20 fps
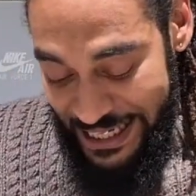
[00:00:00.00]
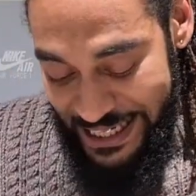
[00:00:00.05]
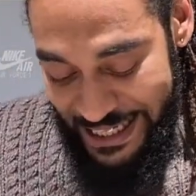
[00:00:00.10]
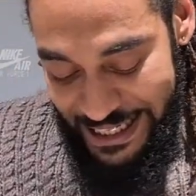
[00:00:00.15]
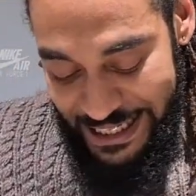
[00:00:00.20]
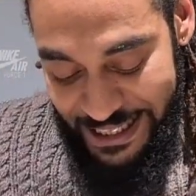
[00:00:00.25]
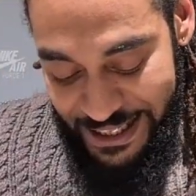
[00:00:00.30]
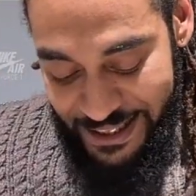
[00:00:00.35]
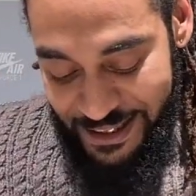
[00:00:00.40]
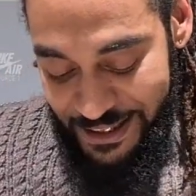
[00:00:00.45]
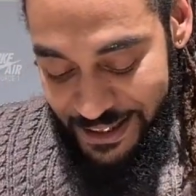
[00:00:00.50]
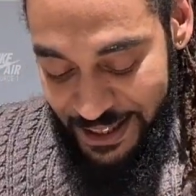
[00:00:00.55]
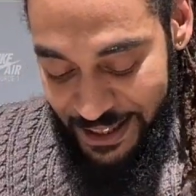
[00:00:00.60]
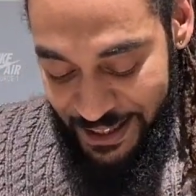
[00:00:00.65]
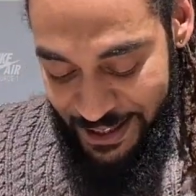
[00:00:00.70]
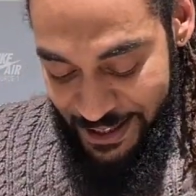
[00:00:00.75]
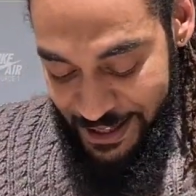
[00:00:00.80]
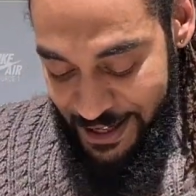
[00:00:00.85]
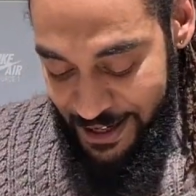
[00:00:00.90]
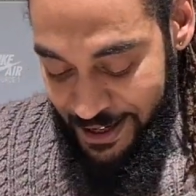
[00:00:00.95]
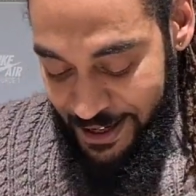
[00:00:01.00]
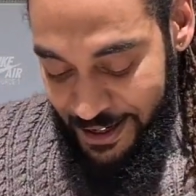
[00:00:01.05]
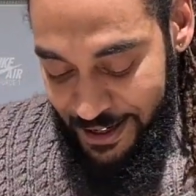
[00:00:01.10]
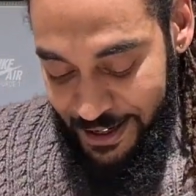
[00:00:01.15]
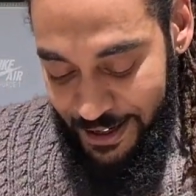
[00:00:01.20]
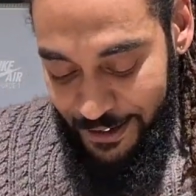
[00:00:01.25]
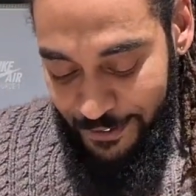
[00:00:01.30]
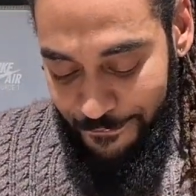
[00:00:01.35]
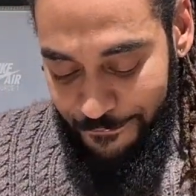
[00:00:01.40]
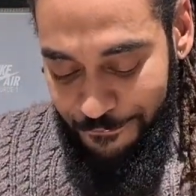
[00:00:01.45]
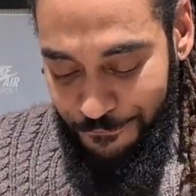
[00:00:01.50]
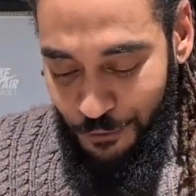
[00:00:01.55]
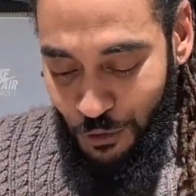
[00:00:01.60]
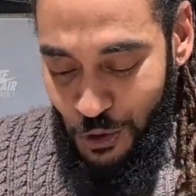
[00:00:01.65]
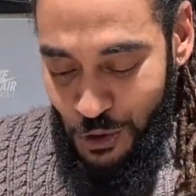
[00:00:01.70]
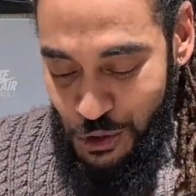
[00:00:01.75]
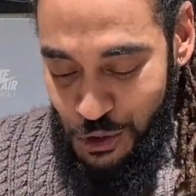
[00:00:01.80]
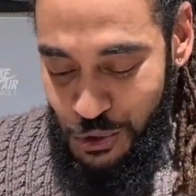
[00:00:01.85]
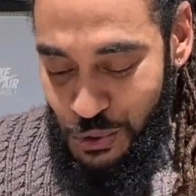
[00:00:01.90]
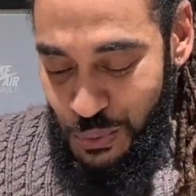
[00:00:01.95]
in for
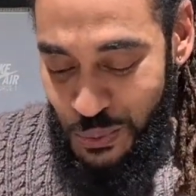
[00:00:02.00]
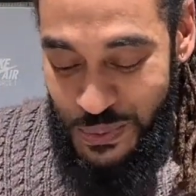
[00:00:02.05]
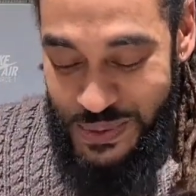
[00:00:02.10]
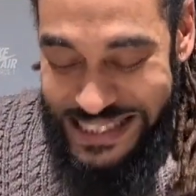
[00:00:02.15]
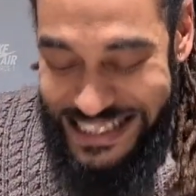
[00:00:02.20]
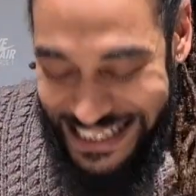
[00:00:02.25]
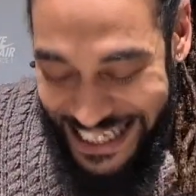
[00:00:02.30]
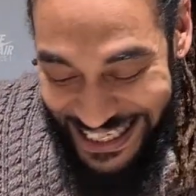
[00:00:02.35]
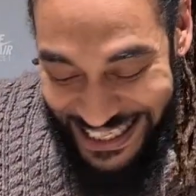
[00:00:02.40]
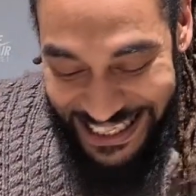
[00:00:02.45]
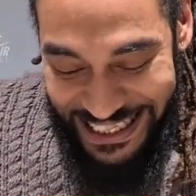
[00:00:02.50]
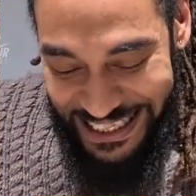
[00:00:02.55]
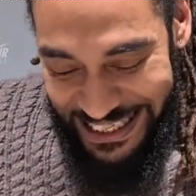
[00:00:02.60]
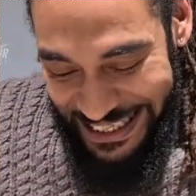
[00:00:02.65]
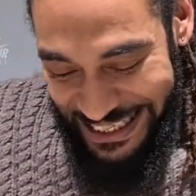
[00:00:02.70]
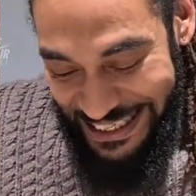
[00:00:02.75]
today.